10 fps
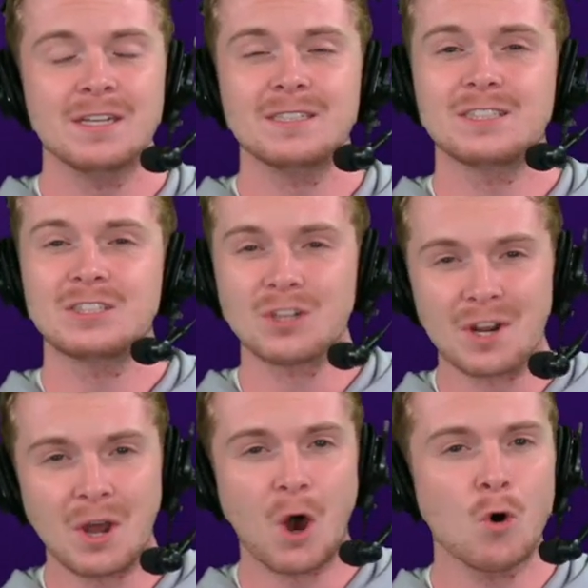
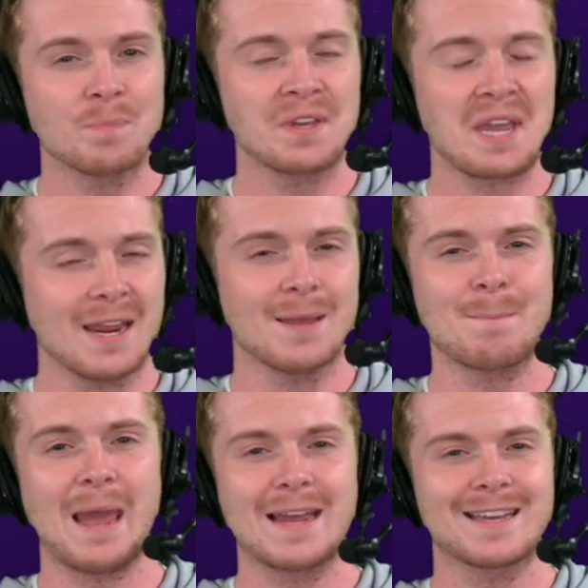Should hope to get him
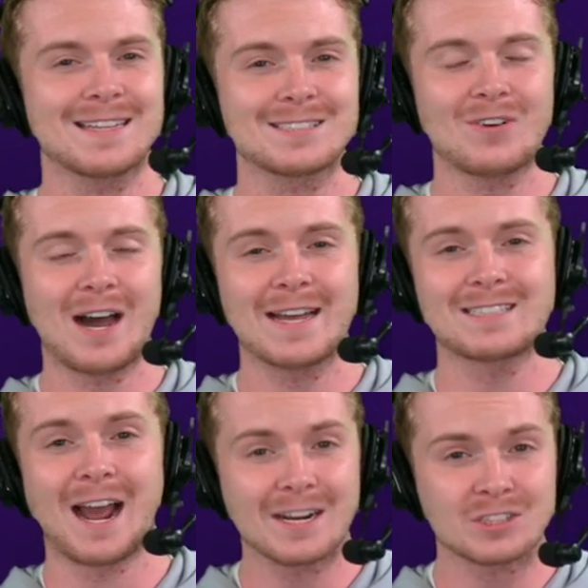back against the Lions.
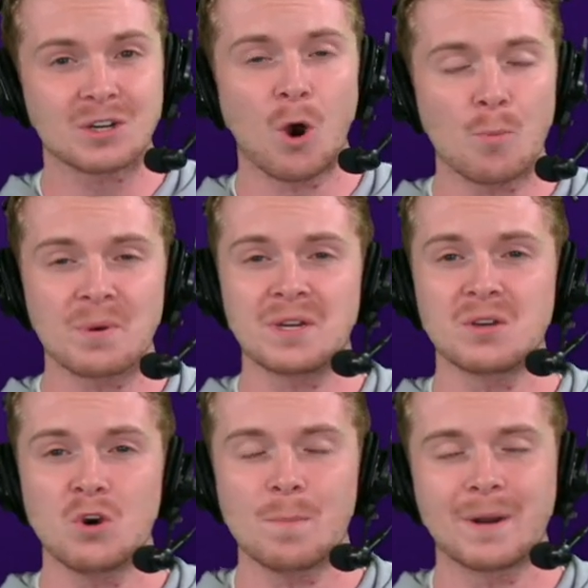I sure hope we
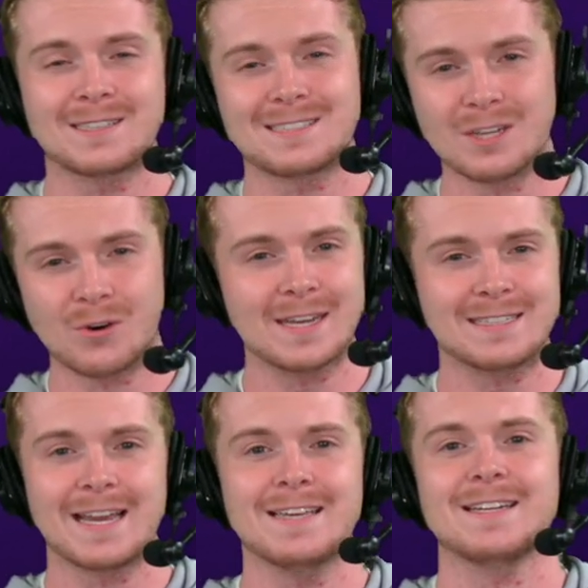do, but it's still a
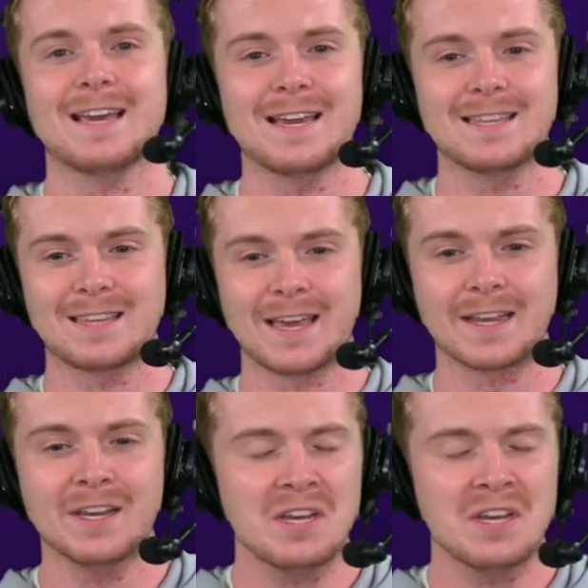day-to-day thing.